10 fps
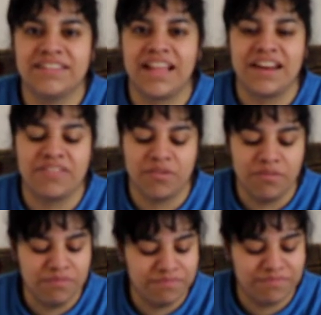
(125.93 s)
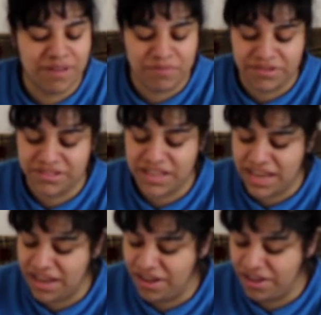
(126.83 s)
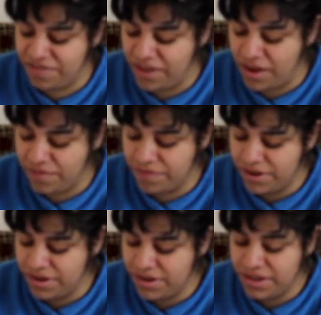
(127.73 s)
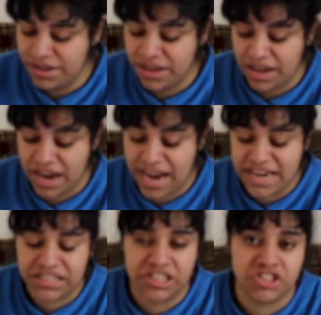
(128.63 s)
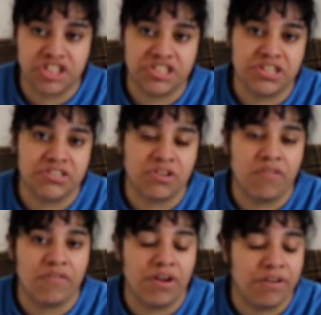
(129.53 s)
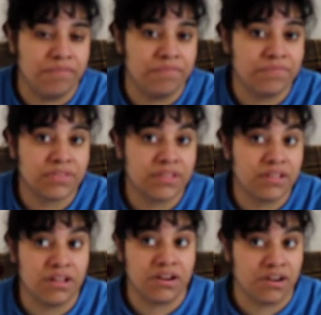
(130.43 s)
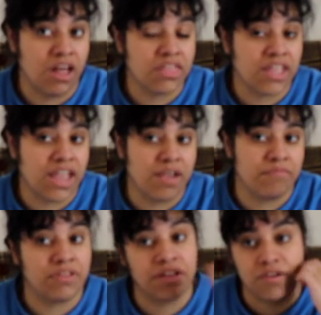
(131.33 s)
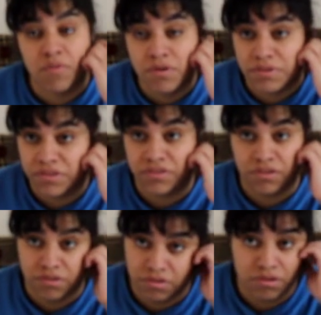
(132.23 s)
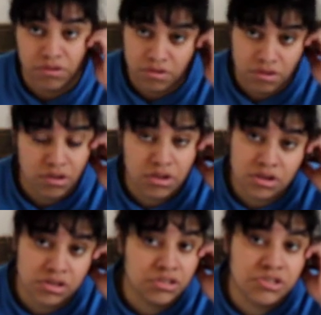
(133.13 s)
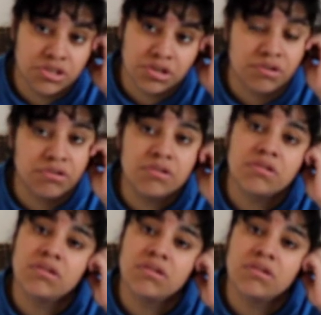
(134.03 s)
That is all I want to say. If you have any suggestions of other games that you want me to do,